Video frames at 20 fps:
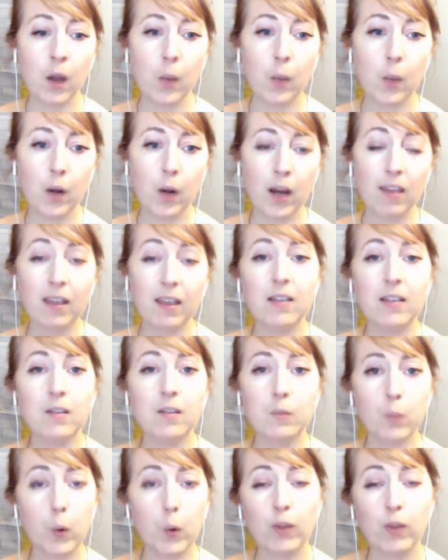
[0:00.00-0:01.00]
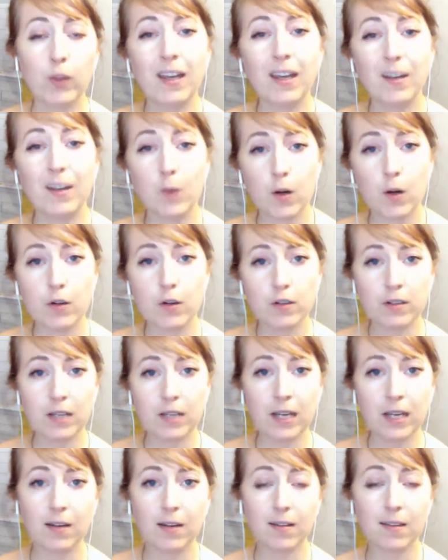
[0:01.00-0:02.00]
but I think it's important that you
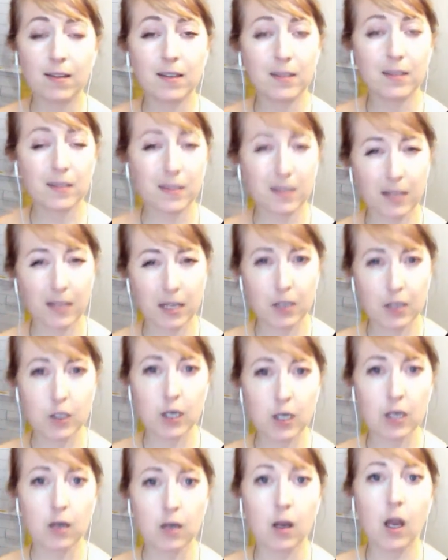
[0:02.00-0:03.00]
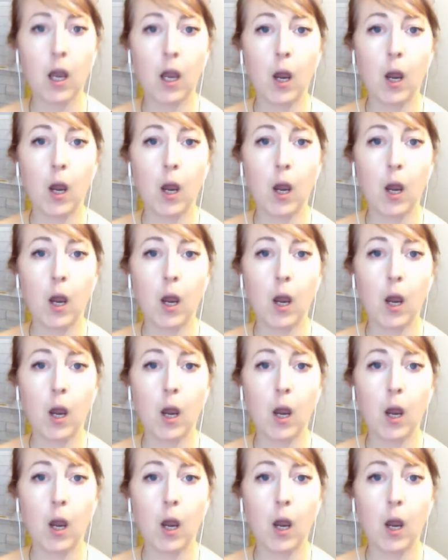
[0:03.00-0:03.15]
understand this distinction